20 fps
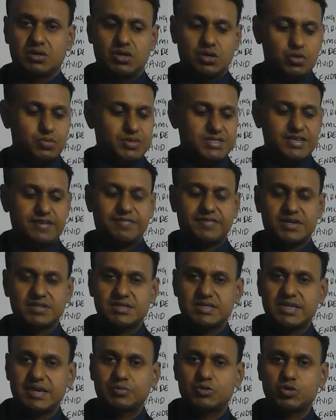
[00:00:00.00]
You must have
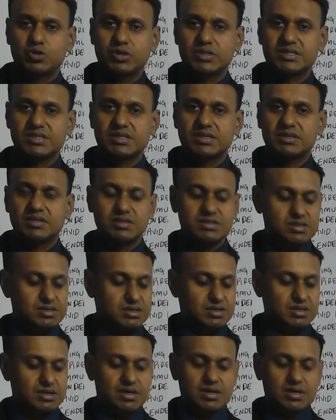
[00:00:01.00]
conceptual skills,